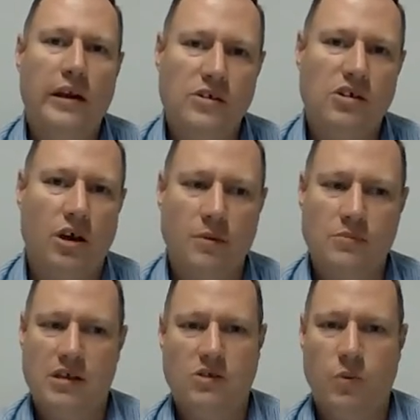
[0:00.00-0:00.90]
in a
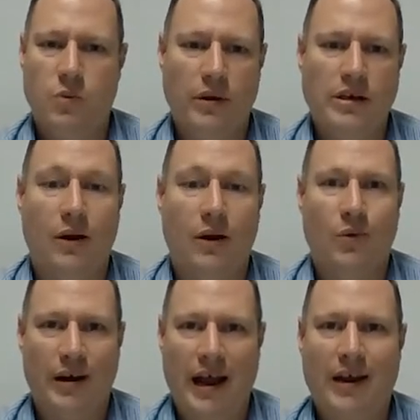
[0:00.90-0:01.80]
circumstance where we
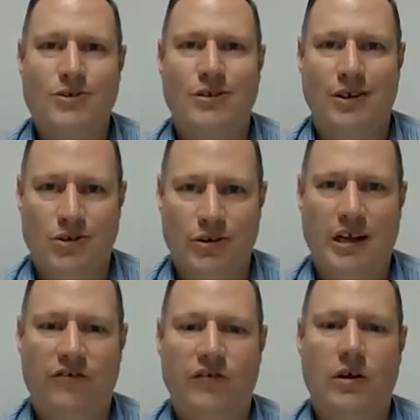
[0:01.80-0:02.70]
don't want to actually
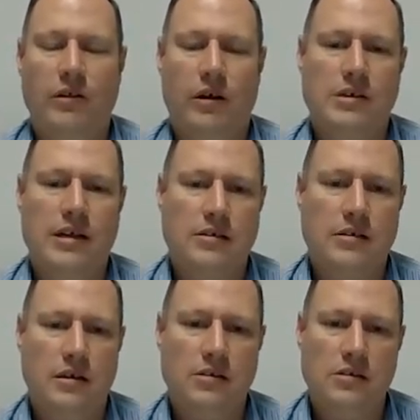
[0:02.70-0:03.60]
transfer those
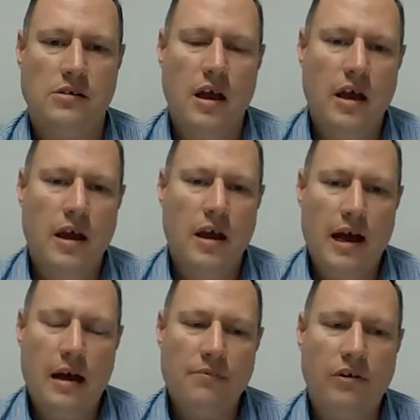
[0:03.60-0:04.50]

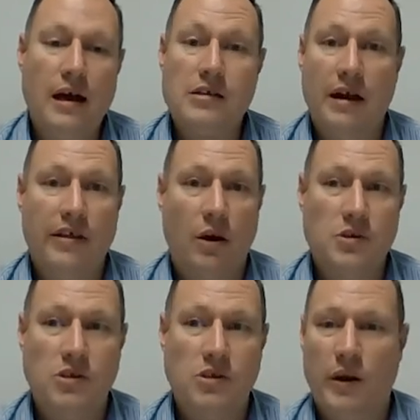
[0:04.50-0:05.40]
assets. There are some other
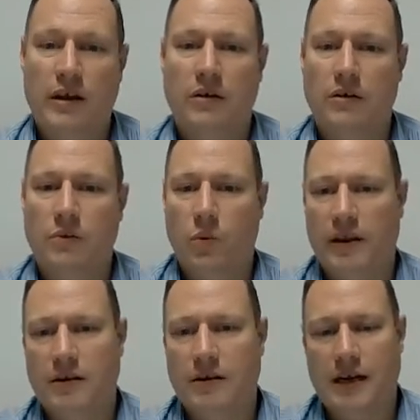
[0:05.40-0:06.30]
options we could
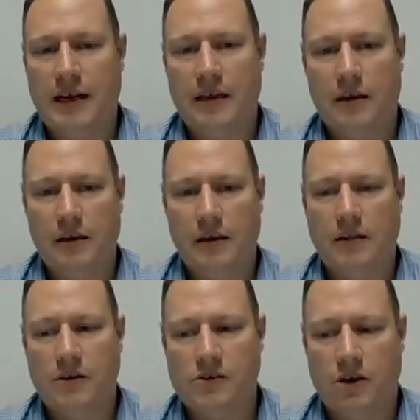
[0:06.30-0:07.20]
take
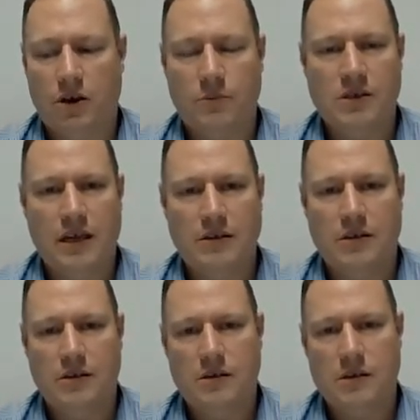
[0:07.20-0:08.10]
in those
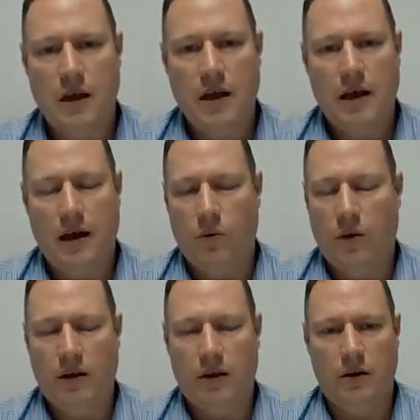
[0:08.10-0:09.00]
circumstances.
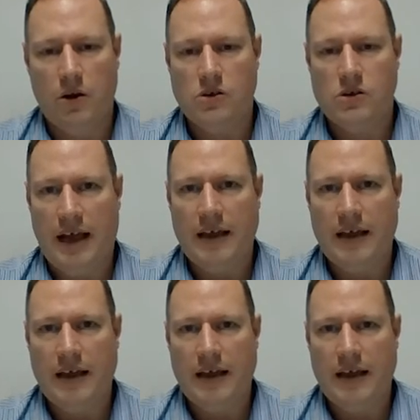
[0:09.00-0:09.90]
We could use an
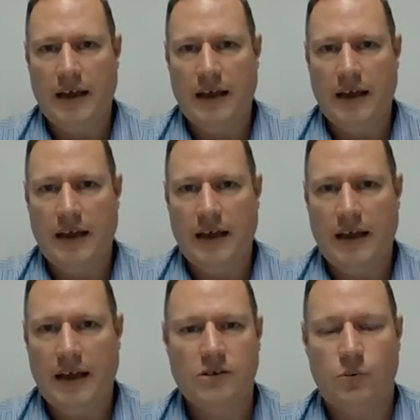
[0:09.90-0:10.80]
asset rollover
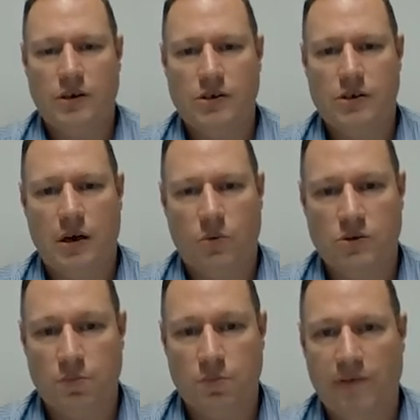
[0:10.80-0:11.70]
trust, which
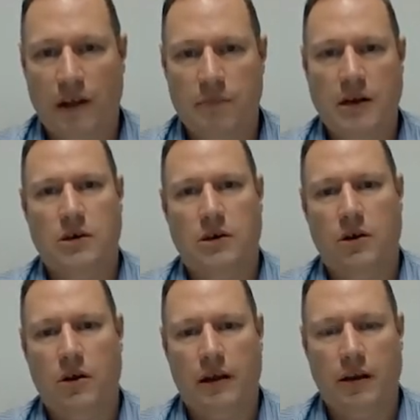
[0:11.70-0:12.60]
was briefly
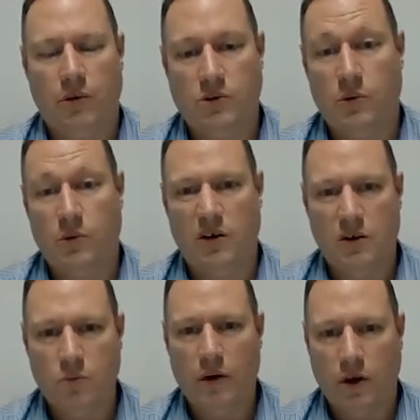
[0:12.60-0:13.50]
mentioned earlier, which
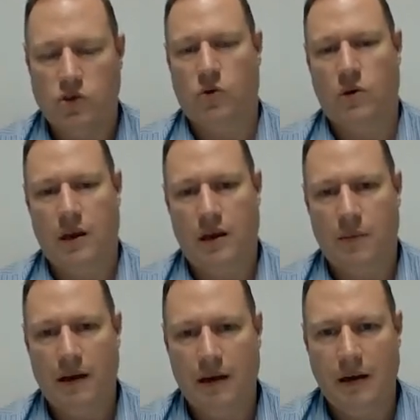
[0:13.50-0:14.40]
we're not talking
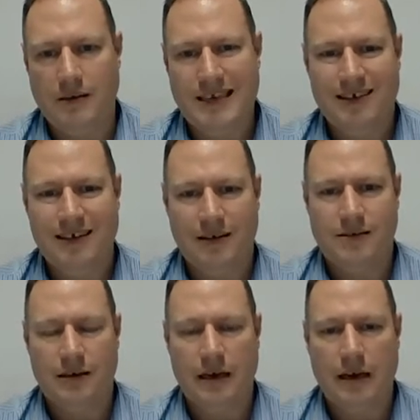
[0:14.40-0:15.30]
about in
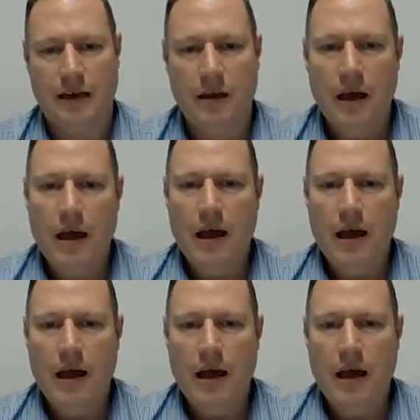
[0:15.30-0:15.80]
detail today,